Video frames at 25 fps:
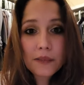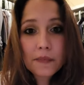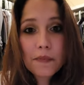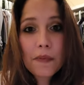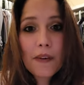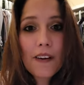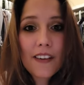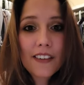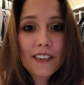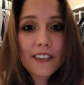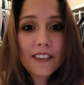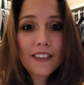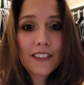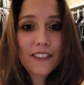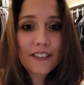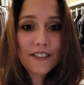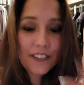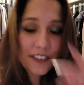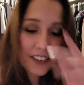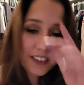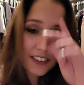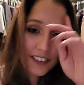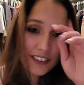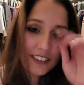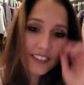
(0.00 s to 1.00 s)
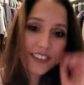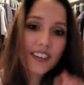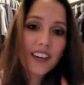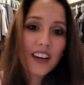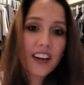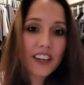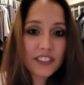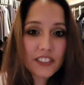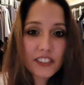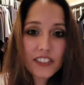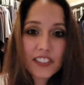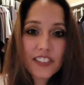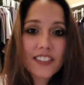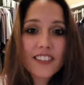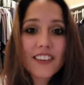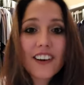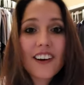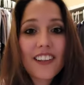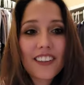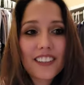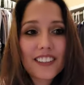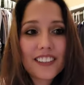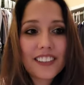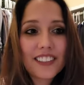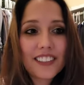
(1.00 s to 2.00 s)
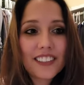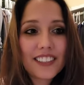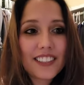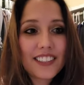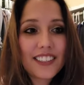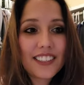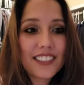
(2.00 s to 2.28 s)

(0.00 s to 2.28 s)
bottle for hundreds of dollars.